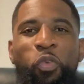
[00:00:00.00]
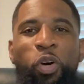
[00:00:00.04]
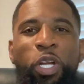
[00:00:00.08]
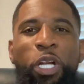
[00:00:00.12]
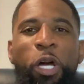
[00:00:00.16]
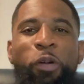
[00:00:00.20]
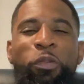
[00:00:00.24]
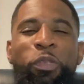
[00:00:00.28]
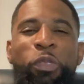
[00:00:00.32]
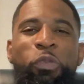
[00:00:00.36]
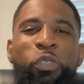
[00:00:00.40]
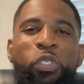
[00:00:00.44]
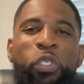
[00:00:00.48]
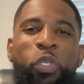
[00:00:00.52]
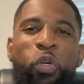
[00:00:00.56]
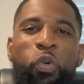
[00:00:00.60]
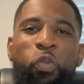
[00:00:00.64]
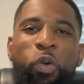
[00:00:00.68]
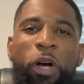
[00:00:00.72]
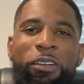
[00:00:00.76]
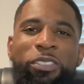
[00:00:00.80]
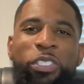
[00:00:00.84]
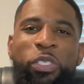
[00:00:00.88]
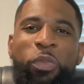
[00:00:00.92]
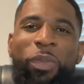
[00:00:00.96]
What up YouTube,
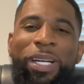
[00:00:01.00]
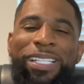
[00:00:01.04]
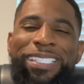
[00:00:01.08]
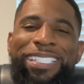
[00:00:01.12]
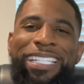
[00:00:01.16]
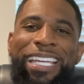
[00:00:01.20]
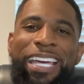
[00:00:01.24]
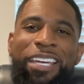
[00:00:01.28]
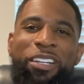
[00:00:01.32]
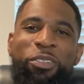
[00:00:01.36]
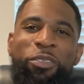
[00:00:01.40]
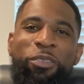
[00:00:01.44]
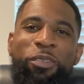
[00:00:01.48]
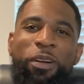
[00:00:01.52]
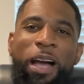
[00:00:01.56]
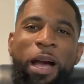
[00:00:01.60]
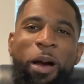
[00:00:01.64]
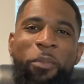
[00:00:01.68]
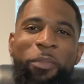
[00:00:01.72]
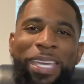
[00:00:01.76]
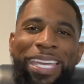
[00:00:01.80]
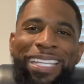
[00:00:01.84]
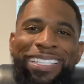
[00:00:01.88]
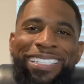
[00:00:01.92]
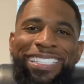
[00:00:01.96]
welcome to my channel.
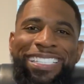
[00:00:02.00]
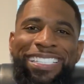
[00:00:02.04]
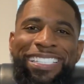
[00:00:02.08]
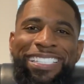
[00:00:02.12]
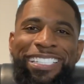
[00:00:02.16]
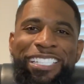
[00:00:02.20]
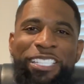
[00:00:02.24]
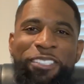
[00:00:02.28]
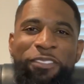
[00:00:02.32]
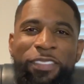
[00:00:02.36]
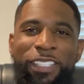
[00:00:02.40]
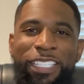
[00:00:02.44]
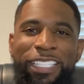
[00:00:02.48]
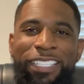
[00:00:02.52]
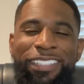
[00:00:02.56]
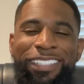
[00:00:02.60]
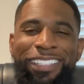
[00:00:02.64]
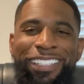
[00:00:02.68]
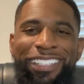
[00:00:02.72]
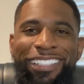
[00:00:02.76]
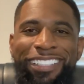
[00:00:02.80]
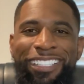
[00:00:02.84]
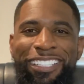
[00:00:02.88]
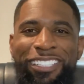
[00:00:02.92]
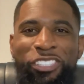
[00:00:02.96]
I'm Anthony
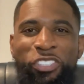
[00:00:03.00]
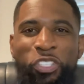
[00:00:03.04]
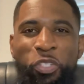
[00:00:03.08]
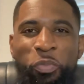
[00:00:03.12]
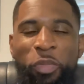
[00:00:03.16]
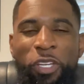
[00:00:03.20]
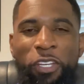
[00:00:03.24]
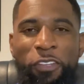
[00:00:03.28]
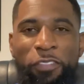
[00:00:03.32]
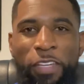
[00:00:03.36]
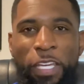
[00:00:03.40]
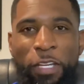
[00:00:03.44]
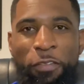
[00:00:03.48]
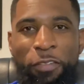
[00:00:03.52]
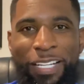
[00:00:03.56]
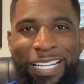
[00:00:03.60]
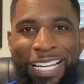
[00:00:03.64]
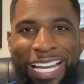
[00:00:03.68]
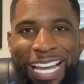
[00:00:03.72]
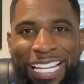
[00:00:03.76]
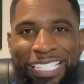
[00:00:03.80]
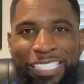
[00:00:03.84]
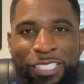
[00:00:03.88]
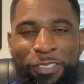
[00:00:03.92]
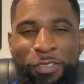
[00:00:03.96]
TV. Look, do me a favor
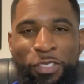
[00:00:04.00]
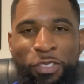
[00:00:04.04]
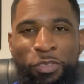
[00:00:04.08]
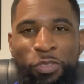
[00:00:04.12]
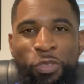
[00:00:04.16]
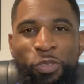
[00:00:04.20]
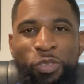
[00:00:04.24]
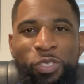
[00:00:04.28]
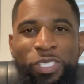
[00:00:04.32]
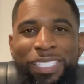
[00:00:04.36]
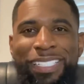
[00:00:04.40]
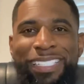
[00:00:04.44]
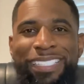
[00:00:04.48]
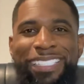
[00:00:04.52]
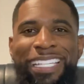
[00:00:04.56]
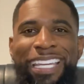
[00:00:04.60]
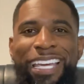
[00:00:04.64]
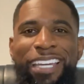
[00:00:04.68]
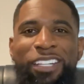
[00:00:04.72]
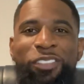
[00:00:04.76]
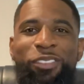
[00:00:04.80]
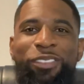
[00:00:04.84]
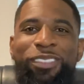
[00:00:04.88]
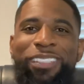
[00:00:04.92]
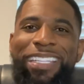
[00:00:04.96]
guys, if you're new to the
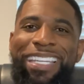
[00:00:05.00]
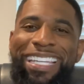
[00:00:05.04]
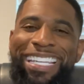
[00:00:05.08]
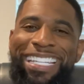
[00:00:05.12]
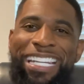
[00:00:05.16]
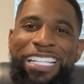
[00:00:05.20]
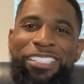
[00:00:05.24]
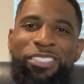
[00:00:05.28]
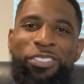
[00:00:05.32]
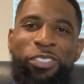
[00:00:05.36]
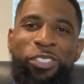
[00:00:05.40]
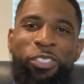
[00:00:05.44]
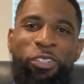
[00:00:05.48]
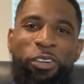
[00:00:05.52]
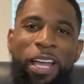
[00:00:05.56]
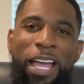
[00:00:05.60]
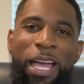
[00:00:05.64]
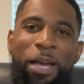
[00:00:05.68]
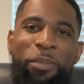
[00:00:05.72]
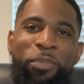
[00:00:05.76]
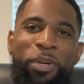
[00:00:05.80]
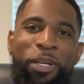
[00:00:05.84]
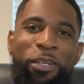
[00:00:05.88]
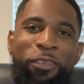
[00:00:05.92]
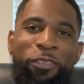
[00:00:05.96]
channel, hit that
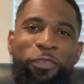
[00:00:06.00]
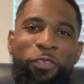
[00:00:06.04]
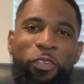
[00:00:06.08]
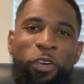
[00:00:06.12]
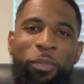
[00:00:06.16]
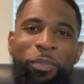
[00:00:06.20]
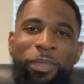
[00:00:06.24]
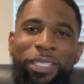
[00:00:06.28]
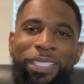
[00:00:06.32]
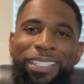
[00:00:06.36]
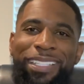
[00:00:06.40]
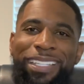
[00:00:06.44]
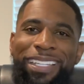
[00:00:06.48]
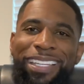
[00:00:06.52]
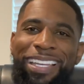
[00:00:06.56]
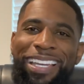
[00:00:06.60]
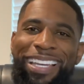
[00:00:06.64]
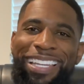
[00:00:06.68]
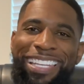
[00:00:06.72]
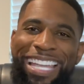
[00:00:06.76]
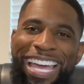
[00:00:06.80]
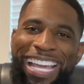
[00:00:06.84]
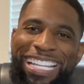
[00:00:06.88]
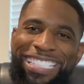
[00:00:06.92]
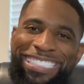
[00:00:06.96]
subscribe button for me.
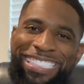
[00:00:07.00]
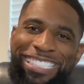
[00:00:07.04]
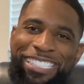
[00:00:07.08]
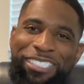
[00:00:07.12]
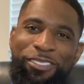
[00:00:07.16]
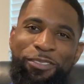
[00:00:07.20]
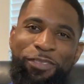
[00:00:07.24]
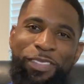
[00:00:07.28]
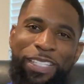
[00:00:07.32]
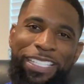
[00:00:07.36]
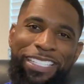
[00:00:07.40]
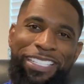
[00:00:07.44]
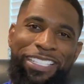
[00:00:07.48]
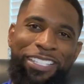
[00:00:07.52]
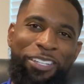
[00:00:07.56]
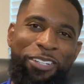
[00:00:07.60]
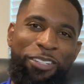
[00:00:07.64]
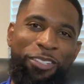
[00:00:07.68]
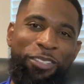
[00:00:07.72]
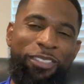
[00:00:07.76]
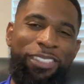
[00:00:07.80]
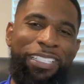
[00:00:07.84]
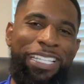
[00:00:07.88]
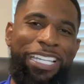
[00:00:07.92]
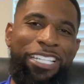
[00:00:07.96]
Like this
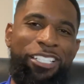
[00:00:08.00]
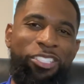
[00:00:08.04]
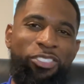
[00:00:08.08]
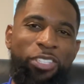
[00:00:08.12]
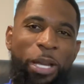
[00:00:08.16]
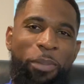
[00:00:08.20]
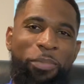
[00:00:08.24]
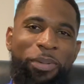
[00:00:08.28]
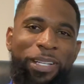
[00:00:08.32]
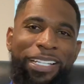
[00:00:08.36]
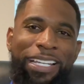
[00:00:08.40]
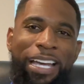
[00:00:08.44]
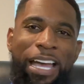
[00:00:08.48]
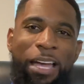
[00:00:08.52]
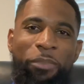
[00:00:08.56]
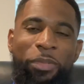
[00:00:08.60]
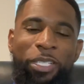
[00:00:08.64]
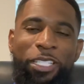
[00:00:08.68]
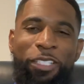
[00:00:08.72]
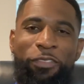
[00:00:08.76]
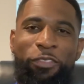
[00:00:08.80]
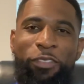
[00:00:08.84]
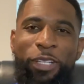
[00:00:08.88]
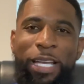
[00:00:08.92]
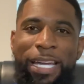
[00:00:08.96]
video and drop a
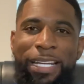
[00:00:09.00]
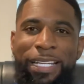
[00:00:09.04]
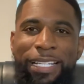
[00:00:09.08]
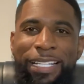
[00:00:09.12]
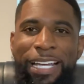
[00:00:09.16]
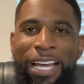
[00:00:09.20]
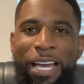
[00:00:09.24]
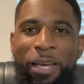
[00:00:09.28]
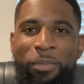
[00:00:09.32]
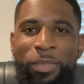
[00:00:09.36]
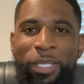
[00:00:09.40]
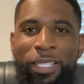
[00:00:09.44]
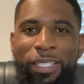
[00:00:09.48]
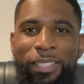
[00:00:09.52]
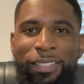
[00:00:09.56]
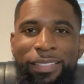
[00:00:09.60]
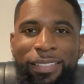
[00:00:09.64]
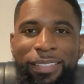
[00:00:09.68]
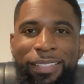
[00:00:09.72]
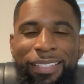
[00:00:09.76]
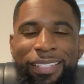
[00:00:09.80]
comment if you got a comment.